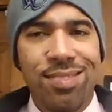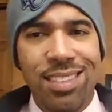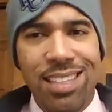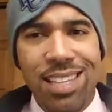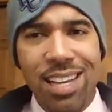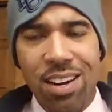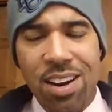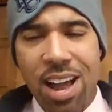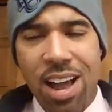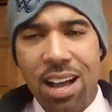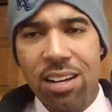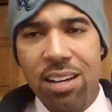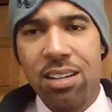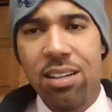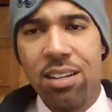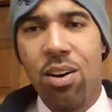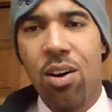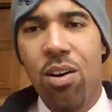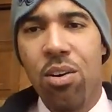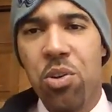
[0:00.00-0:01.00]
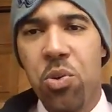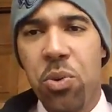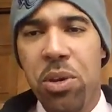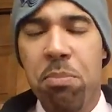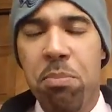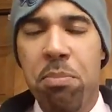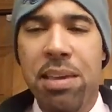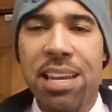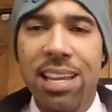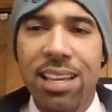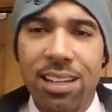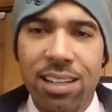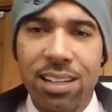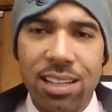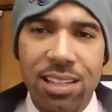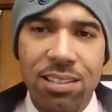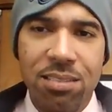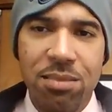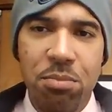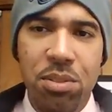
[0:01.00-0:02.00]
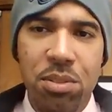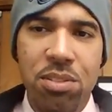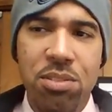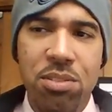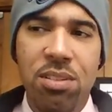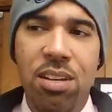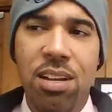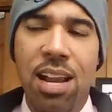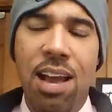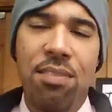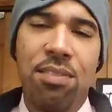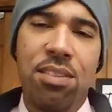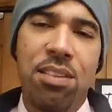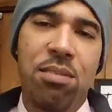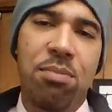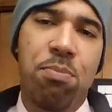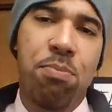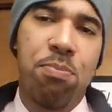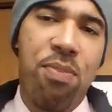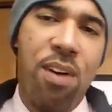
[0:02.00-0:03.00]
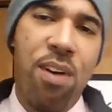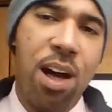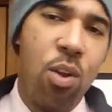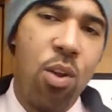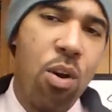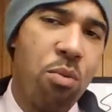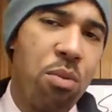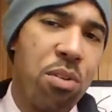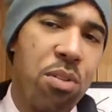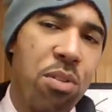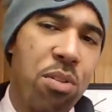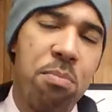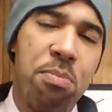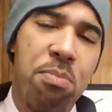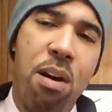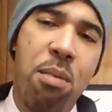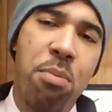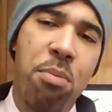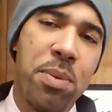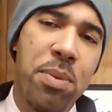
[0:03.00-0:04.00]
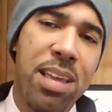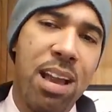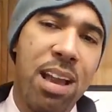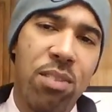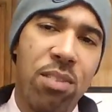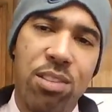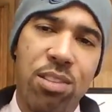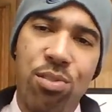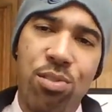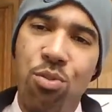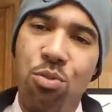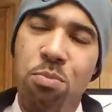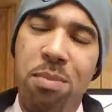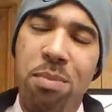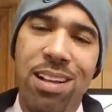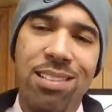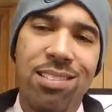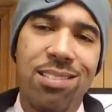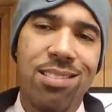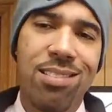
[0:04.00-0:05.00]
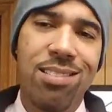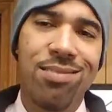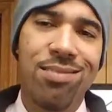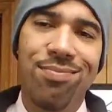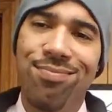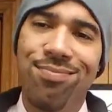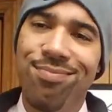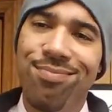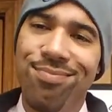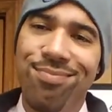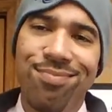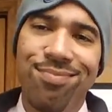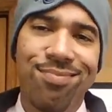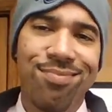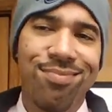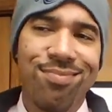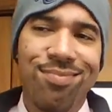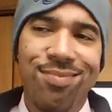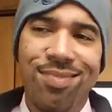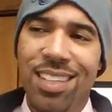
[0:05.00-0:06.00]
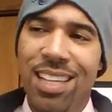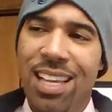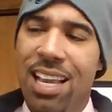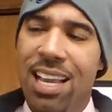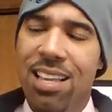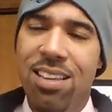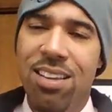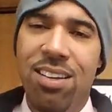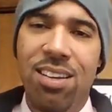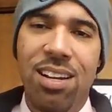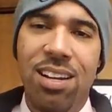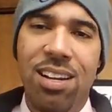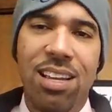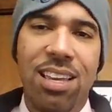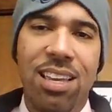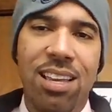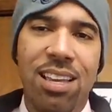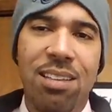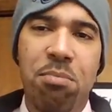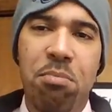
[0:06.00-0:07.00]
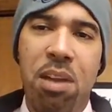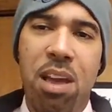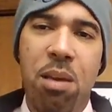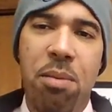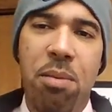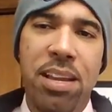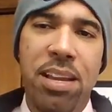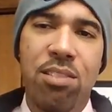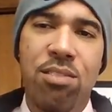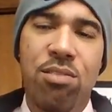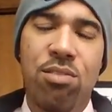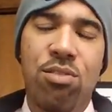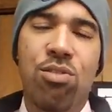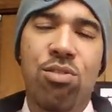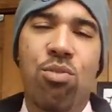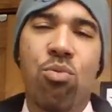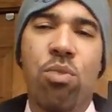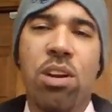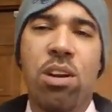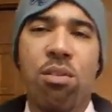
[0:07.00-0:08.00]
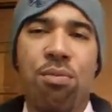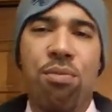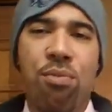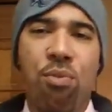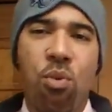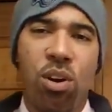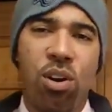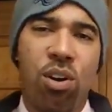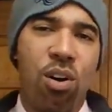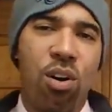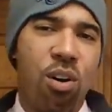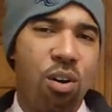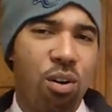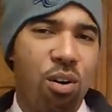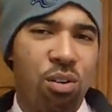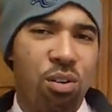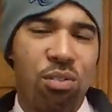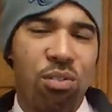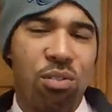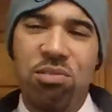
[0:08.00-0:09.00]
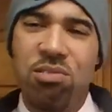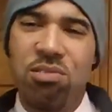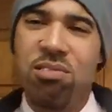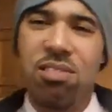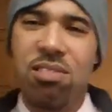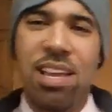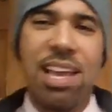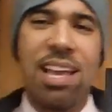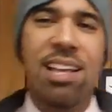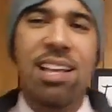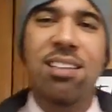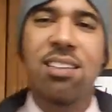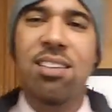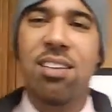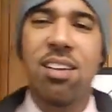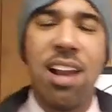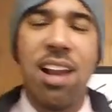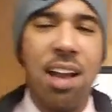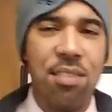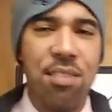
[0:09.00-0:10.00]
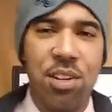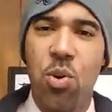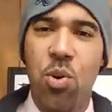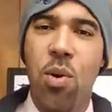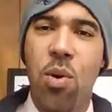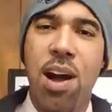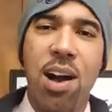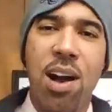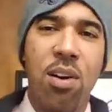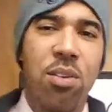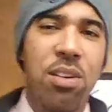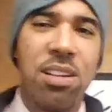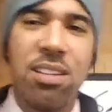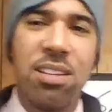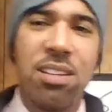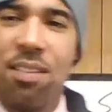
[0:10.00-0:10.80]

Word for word: they're not going to call you immediately, but you're going to have to follow up with them probably every two months. And you're going to get maybe three to four calls, and you're going to have to go out and